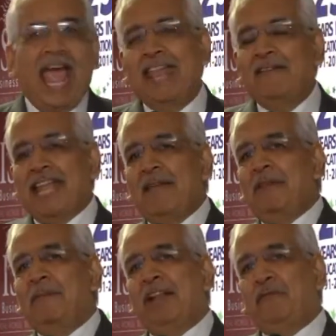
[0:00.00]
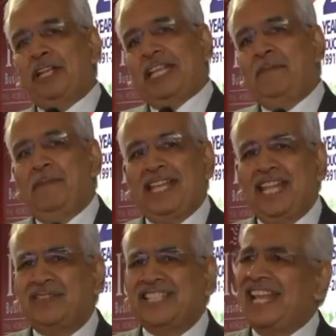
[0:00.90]
And every time we met for team
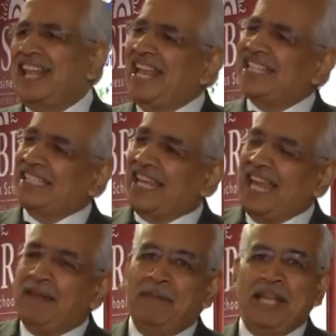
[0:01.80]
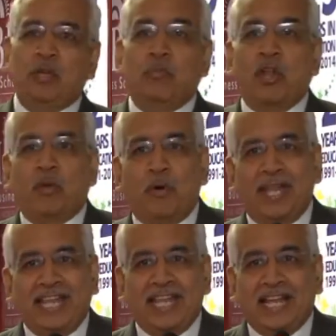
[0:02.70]
meetings, we said, hey, let's again meet tomorrow
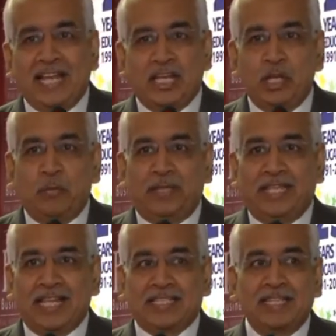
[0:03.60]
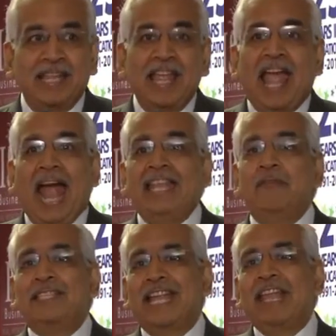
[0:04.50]
morning and continue with this. And he
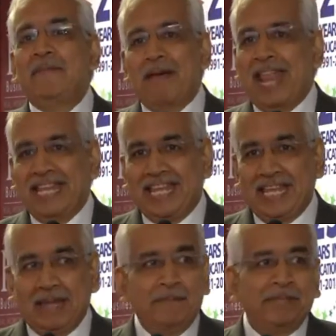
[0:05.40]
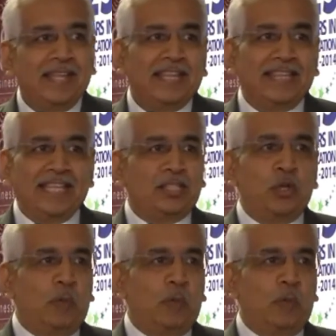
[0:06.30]
was getting panicky that this